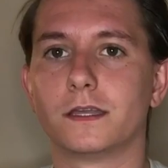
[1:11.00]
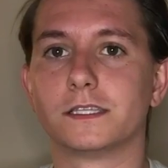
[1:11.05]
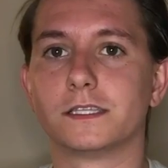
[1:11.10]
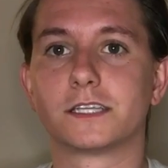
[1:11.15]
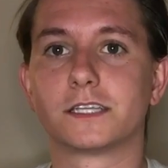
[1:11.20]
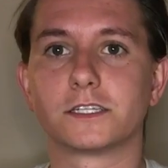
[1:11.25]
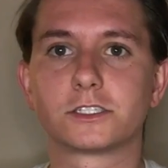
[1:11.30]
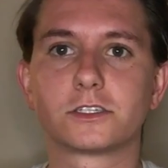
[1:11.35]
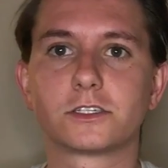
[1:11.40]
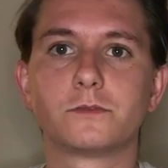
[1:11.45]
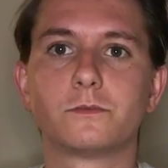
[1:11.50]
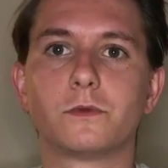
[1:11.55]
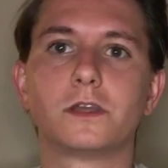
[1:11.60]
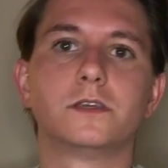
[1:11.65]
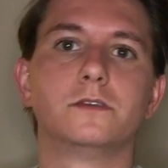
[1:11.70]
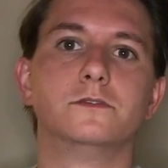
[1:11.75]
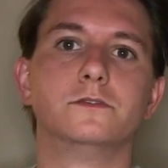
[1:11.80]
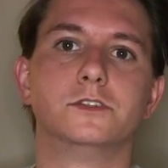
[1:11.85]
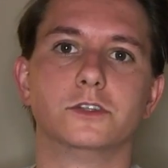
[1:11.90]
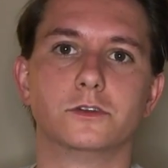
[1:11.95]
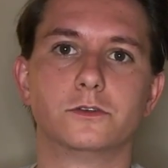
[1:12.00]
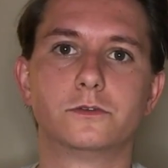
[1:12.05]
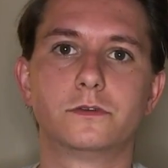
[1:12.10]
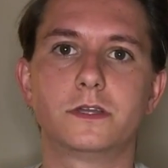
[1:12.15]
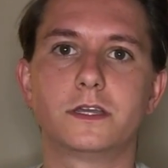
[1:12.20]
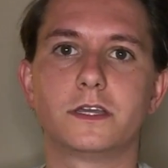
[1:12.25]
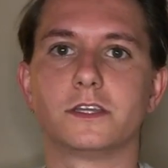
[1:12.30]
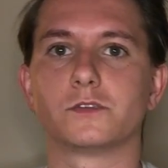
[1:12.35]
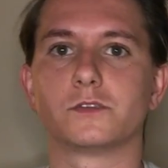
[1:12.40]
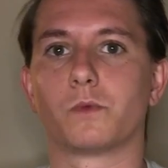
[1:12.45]
Essentially what you do
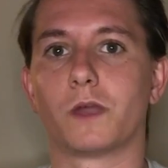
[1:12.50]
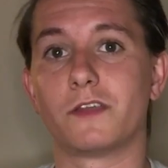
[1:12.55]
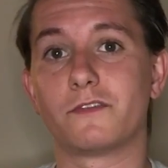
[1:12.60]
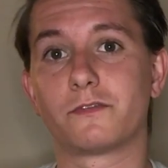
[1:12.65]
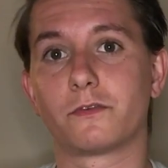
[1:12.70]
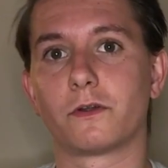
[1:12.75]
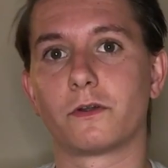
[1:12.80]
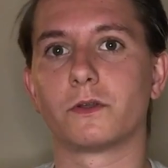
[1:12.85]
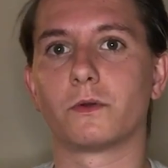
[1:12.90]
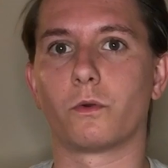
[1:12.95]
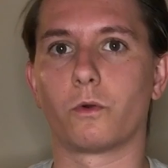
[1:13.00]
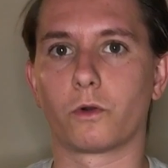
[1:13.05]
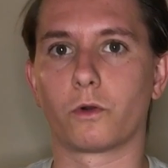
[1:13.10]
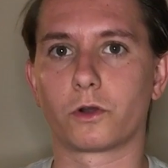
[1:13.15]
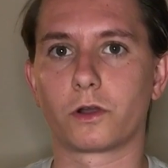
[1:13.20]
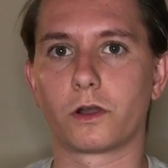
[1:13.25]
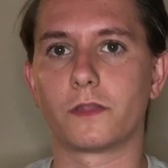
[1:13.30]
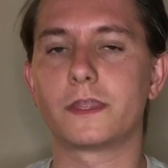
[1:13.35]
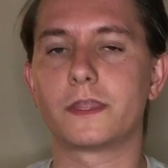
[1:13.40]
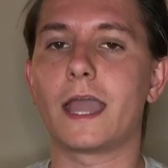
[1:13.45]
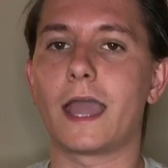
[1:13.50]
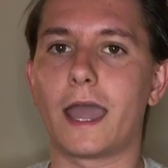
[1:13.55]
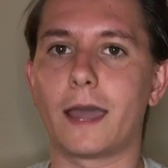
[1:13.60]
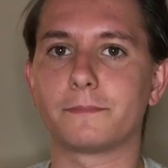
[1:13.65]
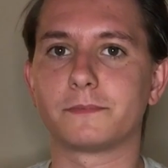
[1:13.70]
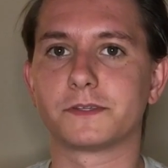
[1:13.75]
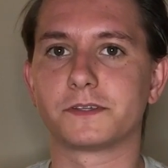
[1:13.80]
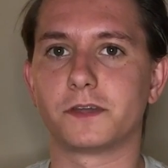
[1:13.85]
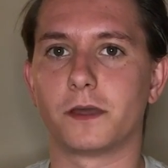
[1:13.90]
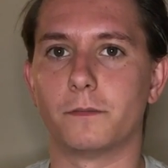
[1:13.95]
is wait for an order on the
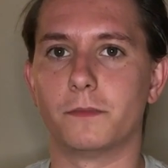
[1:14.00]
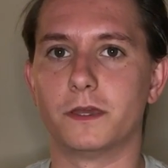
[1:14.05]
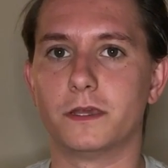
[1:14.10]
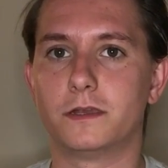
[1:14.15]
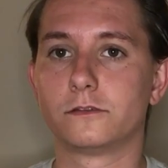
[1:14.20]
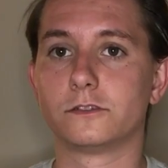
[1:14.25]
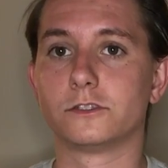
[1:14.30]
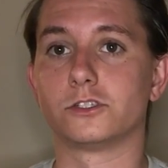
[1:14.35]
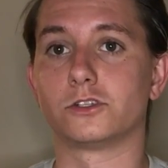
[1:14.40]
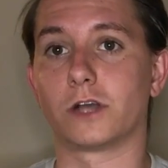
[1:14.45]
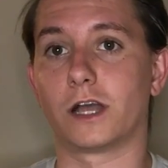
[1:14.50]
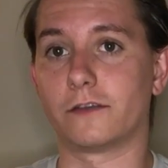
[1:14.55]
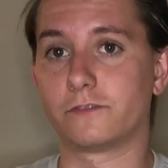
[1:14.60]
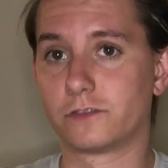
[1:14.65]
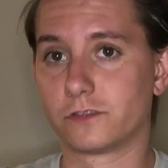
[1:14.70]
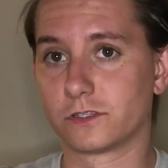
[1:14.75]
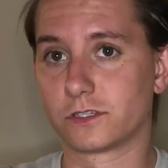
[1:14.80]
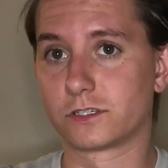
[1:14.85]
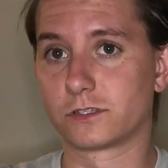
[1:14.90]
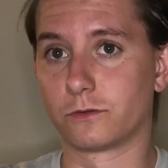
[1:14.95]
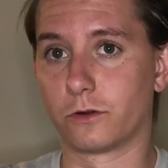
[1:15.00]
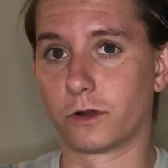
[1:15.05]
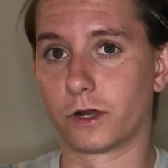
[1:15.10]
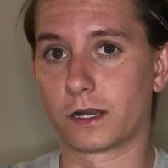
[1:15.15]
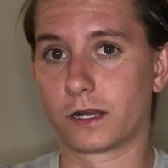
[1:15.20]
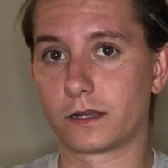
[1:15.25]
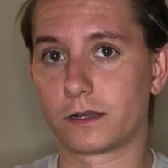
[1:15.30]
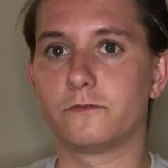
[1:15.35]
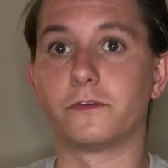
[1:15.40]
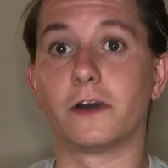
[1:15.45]
app to come in, drive to the
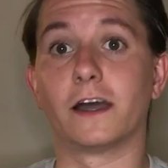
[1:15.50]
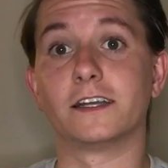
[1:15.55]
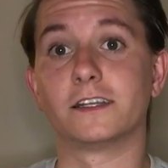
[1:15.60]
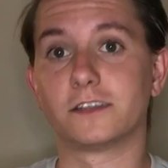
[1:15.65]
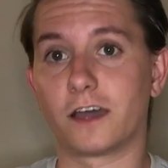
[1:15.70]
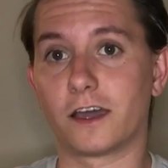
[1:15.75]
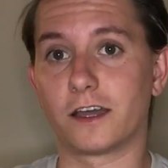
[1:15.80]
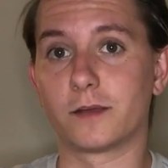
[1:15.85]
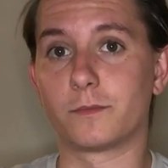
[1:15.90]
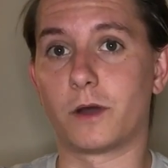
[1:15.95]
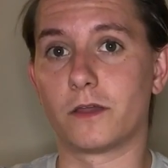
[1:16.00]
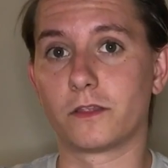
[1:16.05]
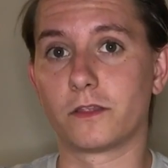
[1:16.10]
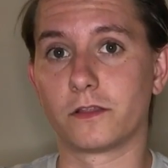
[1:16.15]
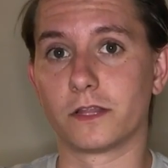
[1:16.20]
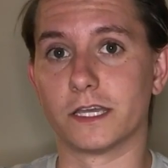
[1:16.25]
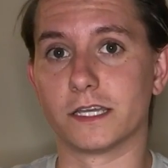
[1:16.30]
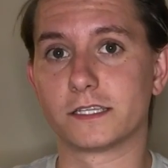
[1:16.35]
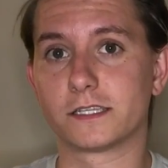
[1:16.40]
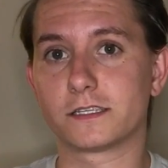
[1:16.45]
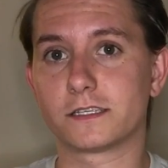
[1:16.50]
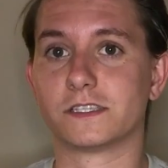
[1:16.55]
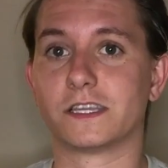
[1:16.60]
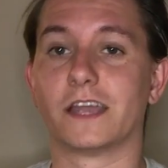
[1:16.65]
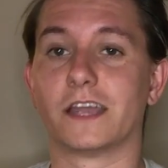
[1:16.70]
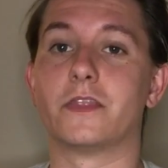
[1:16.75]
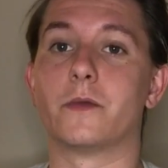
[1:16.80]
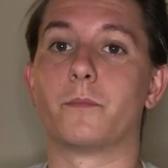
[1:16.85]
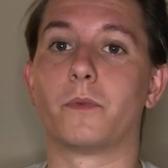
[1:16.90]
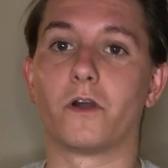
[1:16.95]
store, find an item on the list,
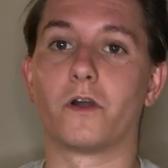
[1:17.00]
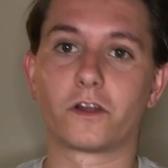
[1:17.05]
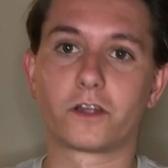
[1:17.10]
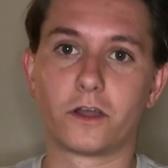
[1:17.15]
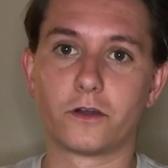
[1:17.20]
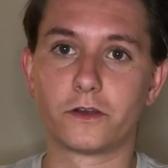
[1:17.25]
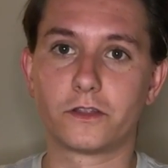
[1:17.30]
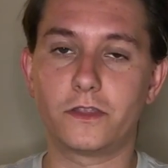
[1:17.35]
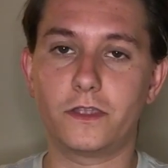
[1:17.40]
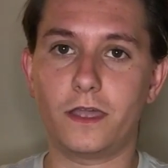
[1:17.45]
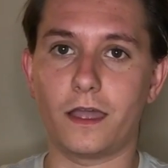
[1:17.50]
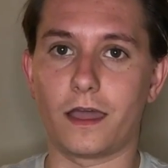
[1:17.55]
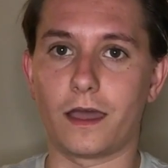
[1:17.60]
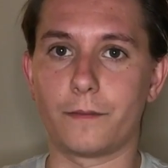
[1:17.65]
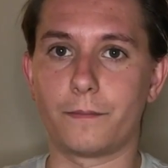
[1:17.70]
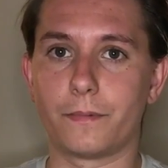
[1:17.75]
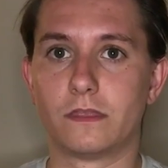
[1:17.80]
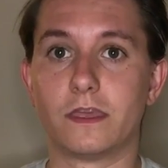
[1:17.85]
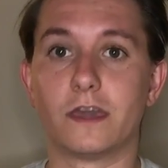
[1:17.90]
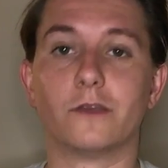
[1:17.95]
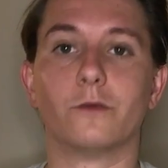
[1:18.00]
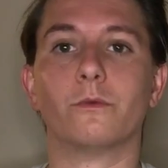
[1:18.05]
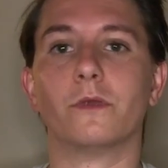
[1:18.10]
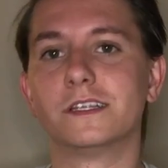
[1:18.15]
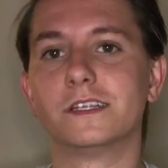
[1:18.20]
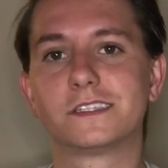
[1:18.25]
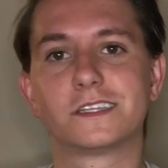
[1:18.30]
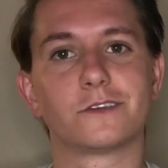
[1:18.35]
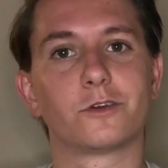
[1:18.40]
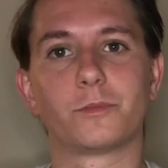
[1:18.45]
scan the barcode in the app, then
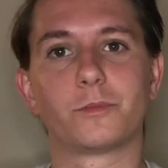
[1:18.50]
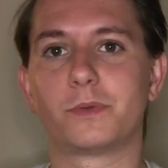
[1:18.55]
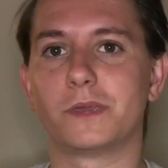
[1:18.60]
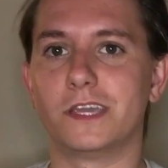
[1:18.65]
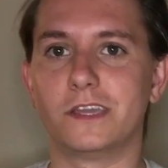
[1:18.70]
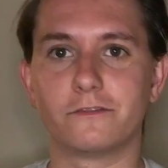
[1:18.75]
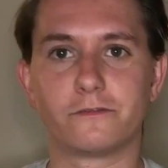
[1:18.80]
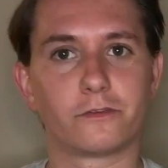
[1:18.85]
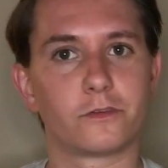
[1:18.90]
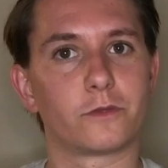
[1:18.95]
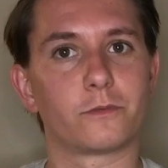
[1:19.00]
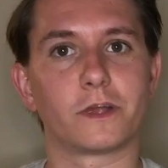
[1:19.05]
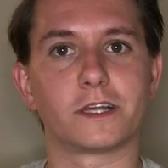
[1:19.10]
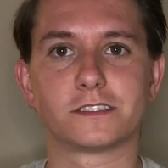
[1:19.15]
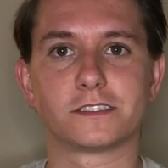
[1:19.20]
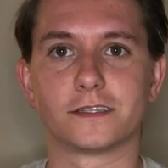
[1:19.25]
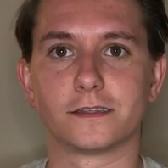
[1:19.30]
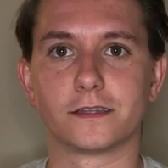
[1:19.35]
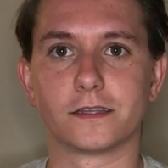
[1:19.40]
rinse and repeat for the rest of the